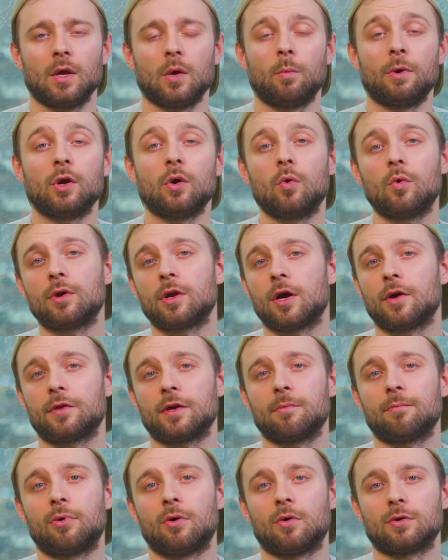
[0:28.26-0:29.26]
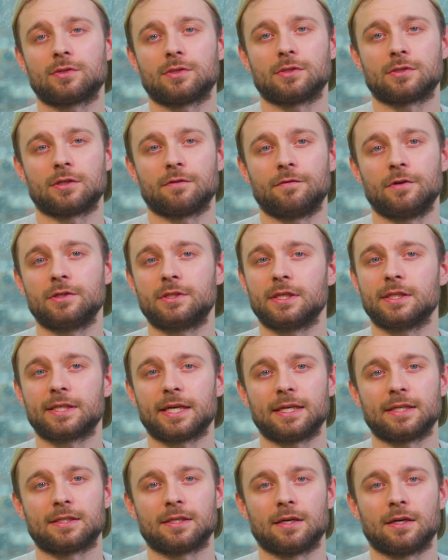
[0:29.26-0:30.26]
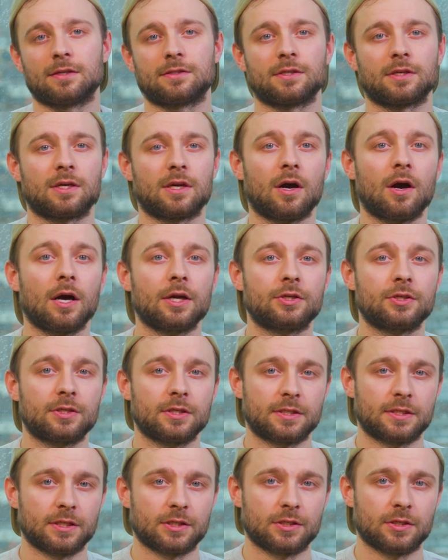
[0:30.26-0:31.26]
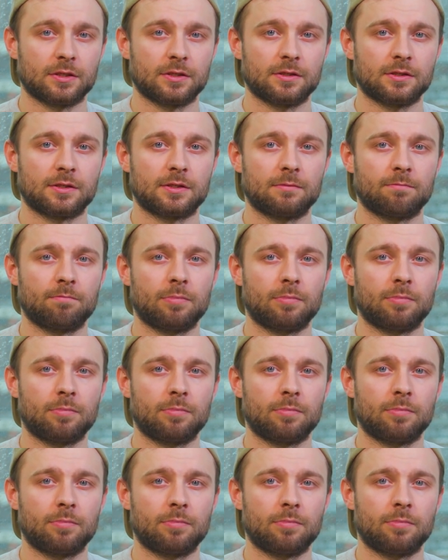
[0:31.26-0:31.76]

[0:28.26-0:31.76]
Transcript: We all know the importance of using data to guide your decisions,